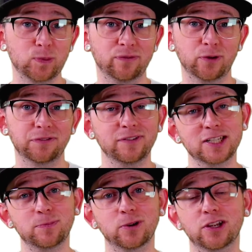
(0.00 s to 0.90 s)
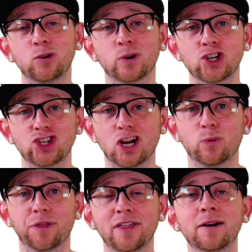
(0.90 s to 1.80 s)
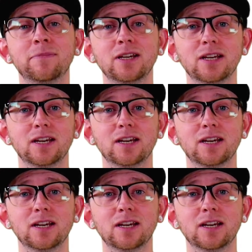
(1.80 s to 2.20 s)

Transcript: prefer Facebook and you want to share it with them,